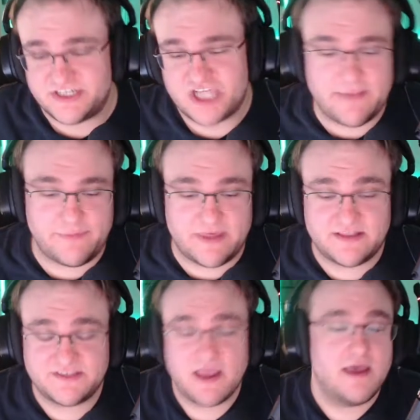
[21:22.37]

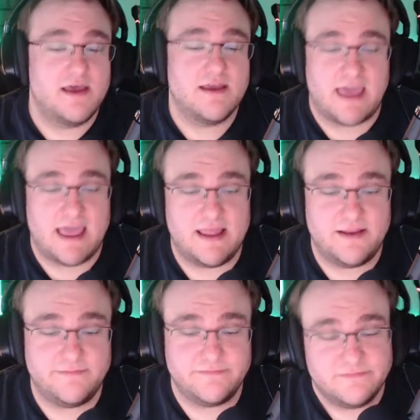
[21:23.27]
champions
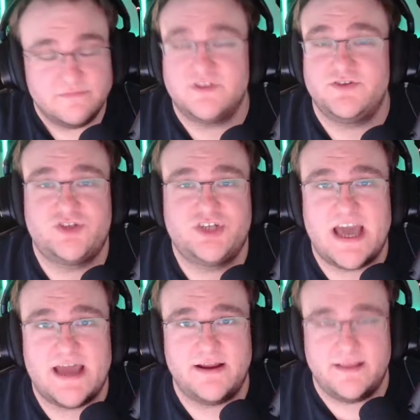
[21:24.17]
can chat it.